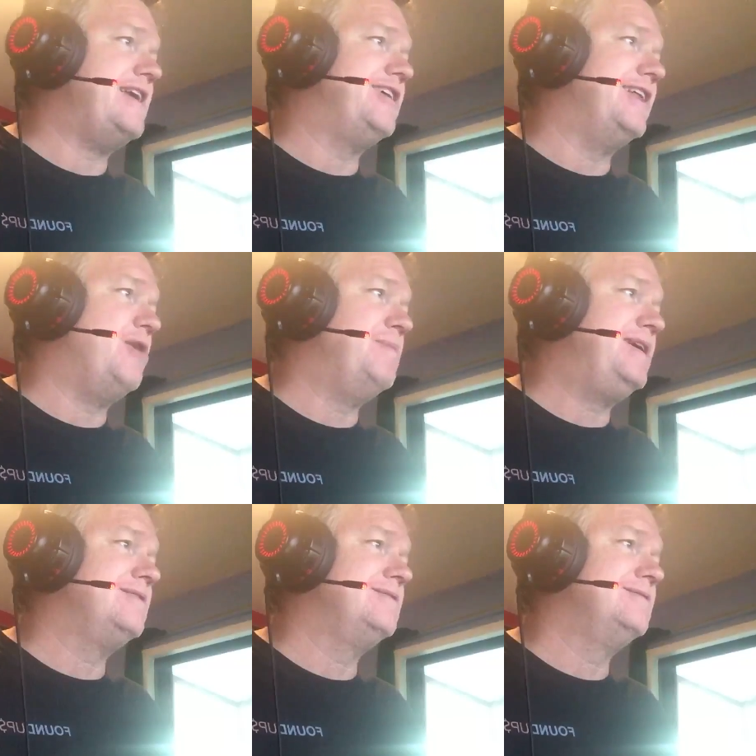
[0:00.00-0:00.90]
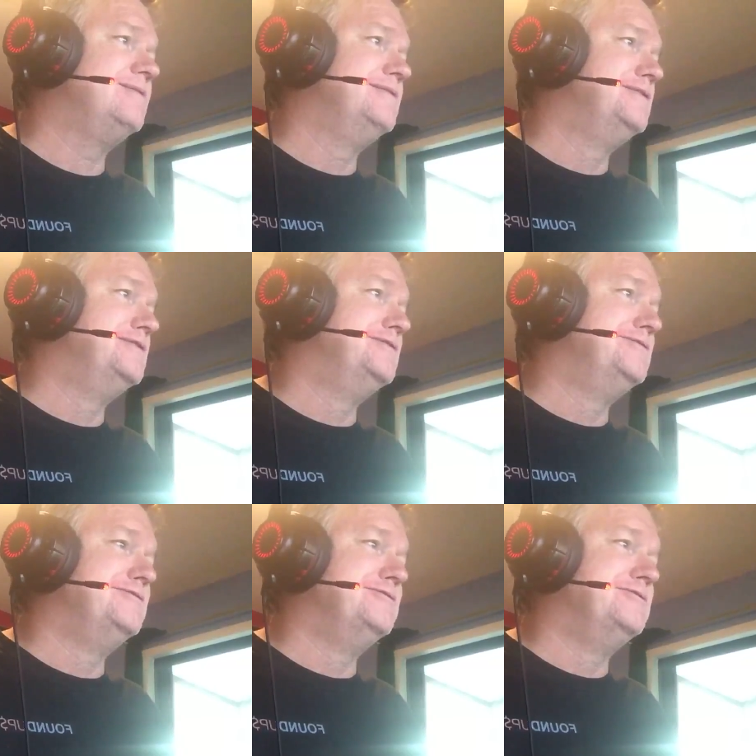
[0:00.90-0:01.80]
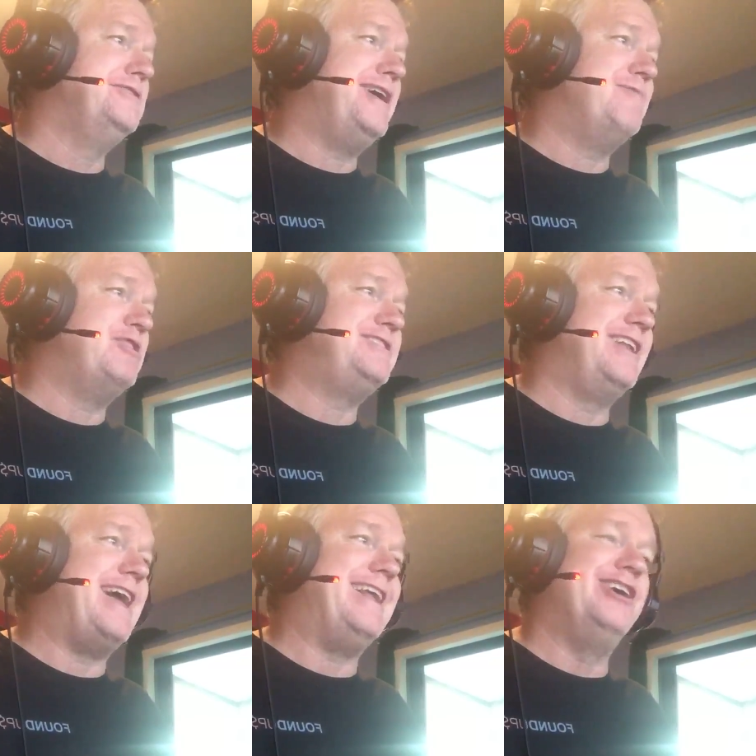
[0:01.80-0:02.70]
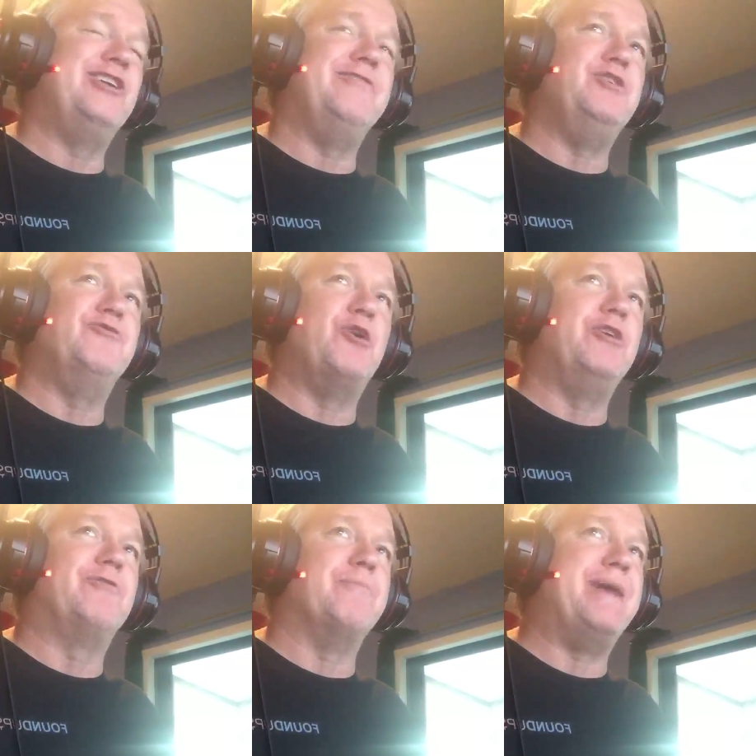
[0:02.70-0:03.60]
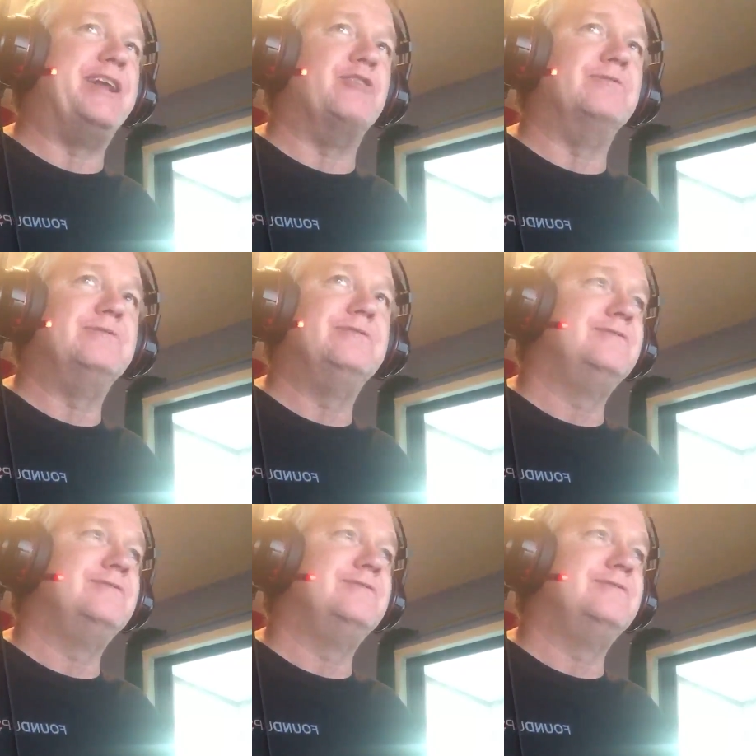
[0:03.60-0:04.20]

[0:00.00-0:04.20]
how you can help me. What's the likelihood of you voting for Beto